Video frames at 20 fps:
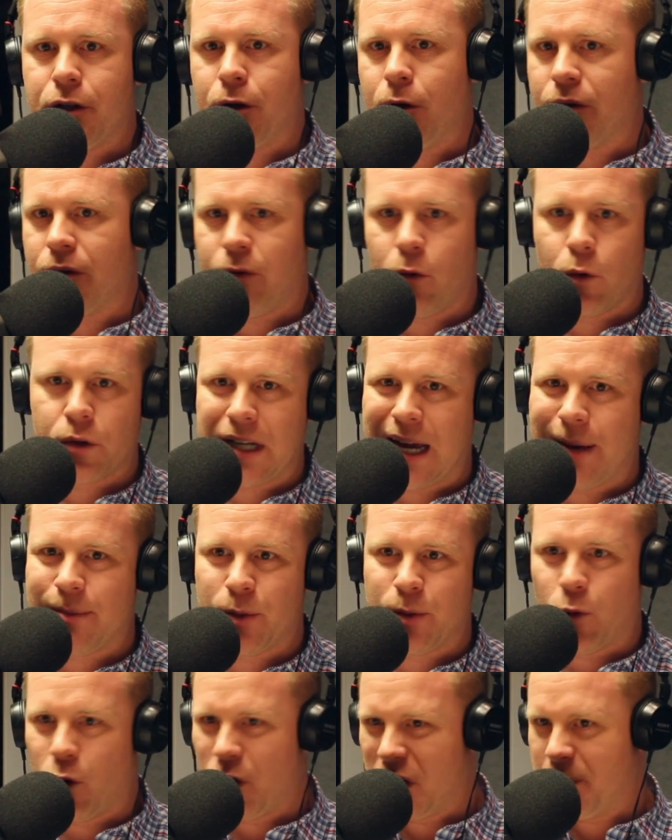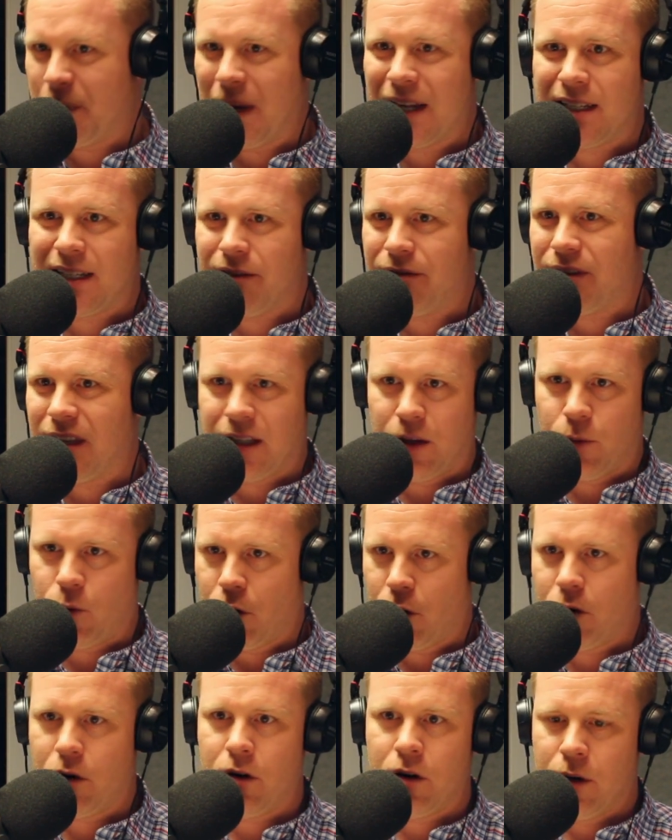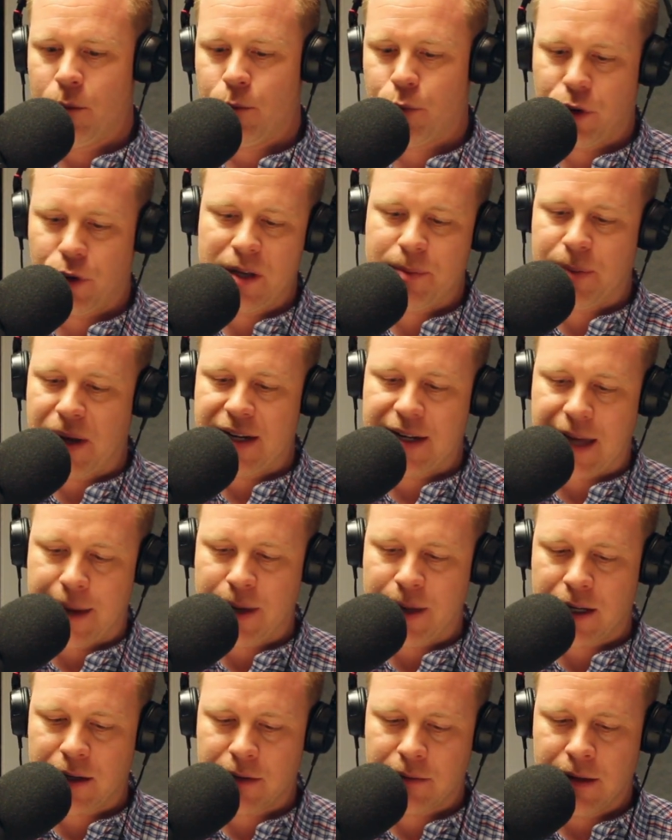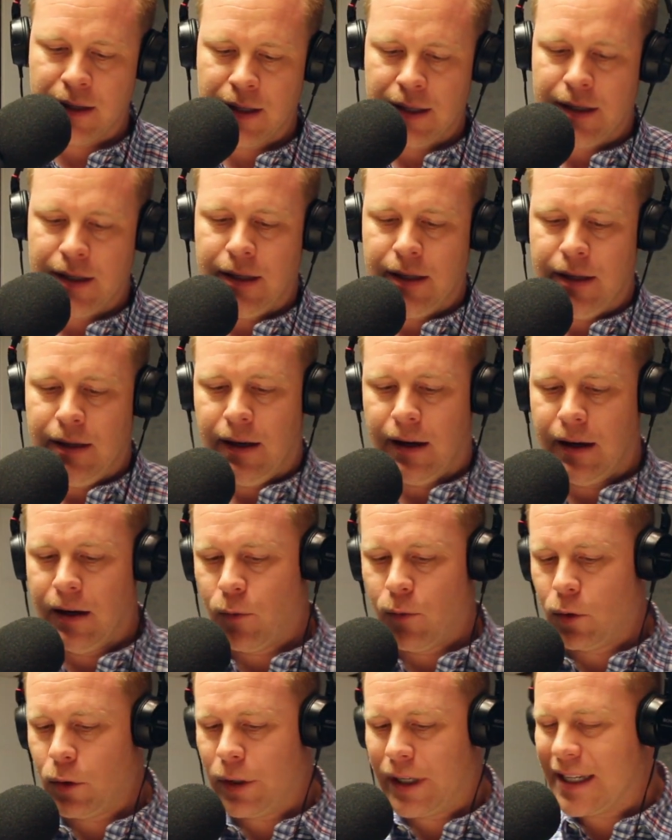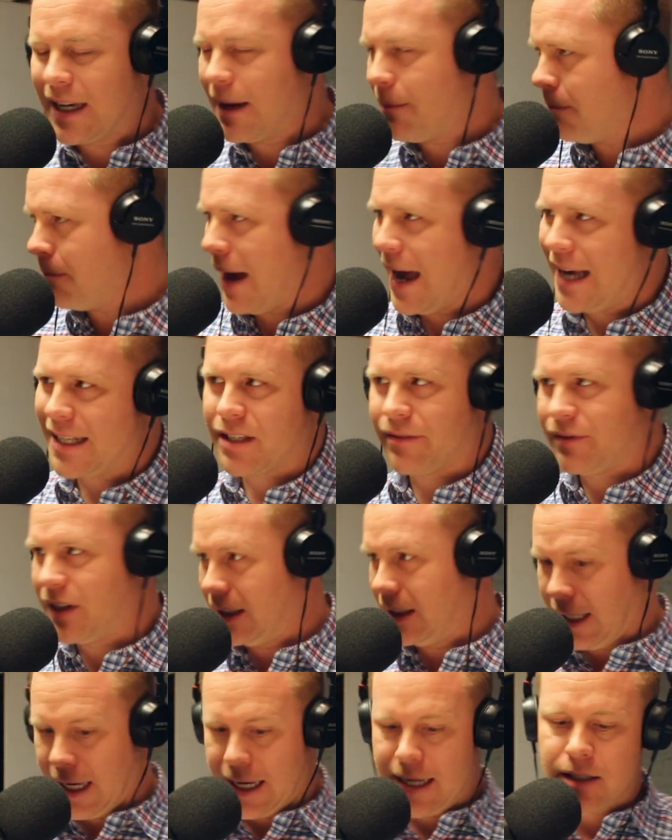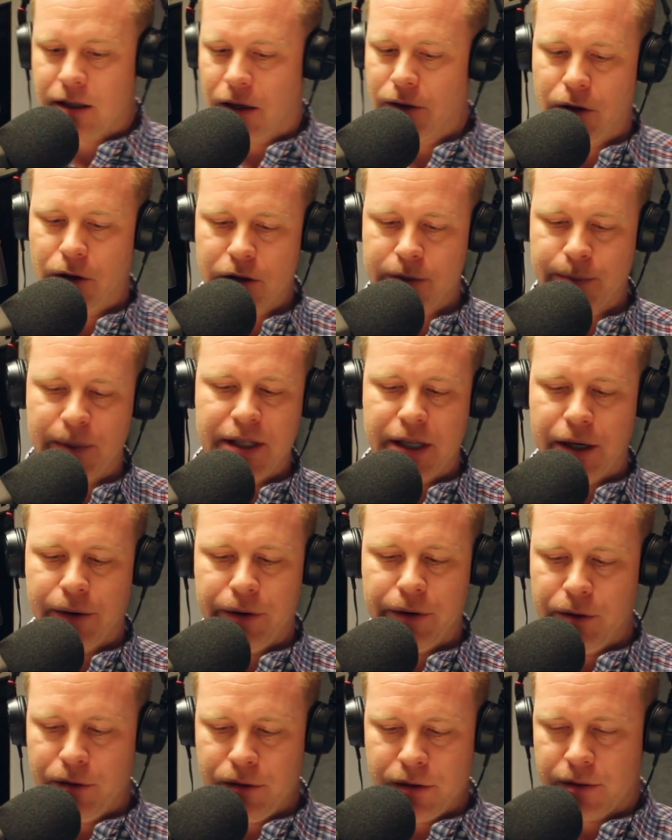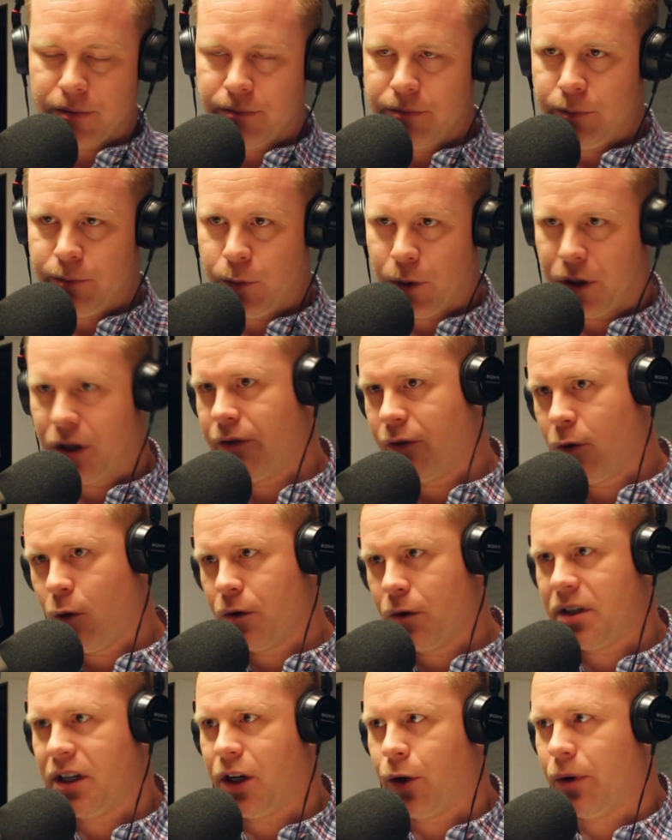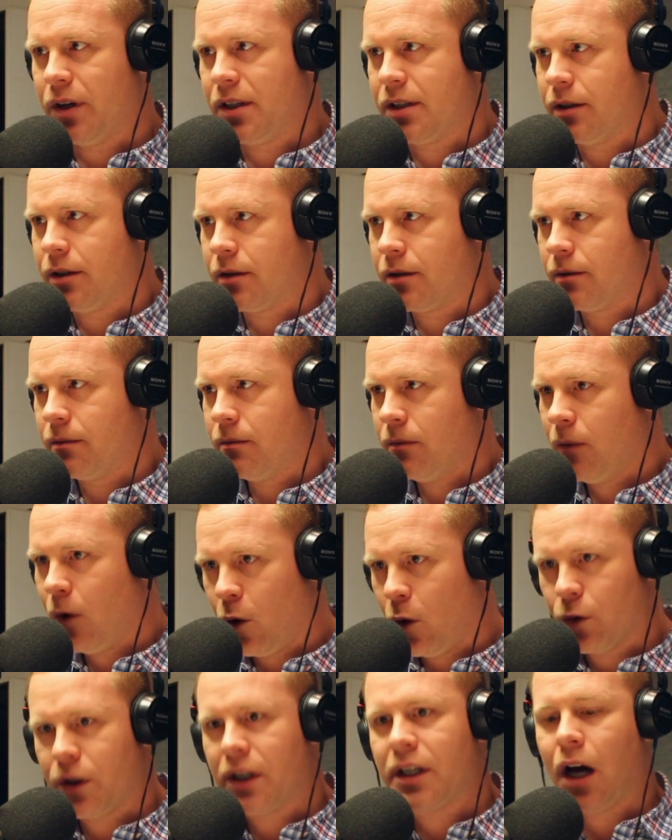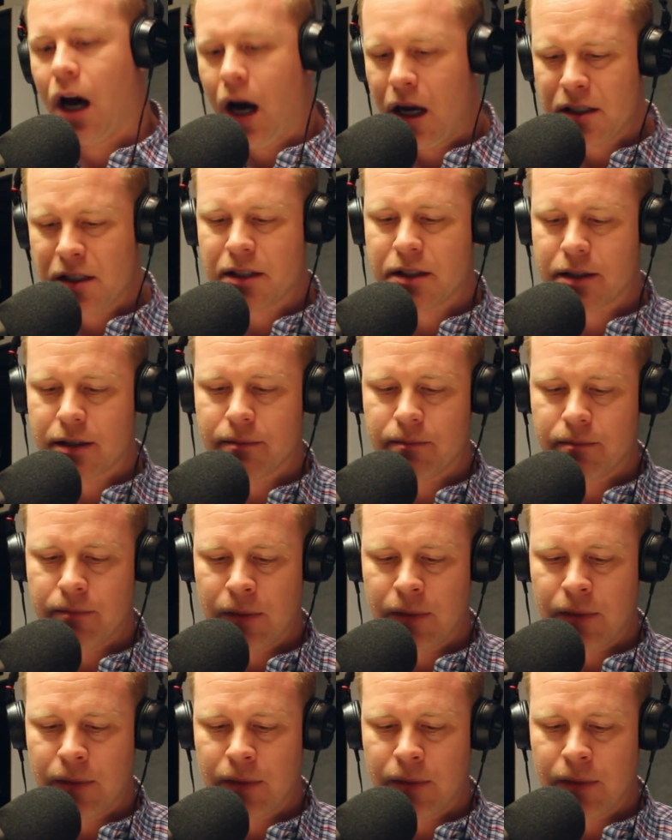two to four times more expensive than they were pre-pandemic. Uh, we're looking at massive delays on those materials, which of course increases holding costs.